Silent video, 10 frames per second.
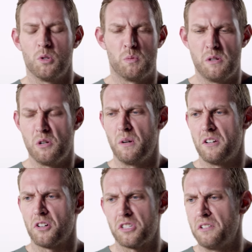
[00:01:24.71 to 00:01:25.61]
Someone who's been
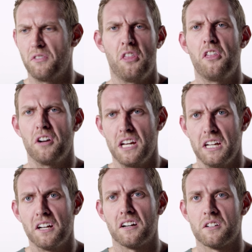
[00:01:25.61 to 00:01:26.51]
doing nursing for 30
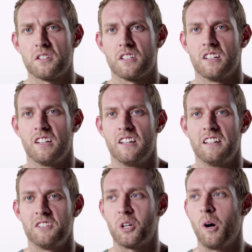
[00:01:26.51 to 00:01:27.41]
years
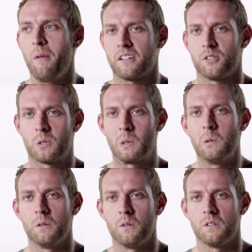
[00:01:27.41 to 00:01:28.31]
to go back to
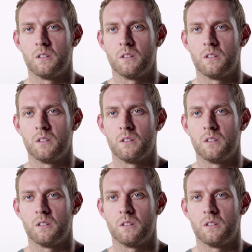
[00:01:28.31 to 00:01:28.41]
school,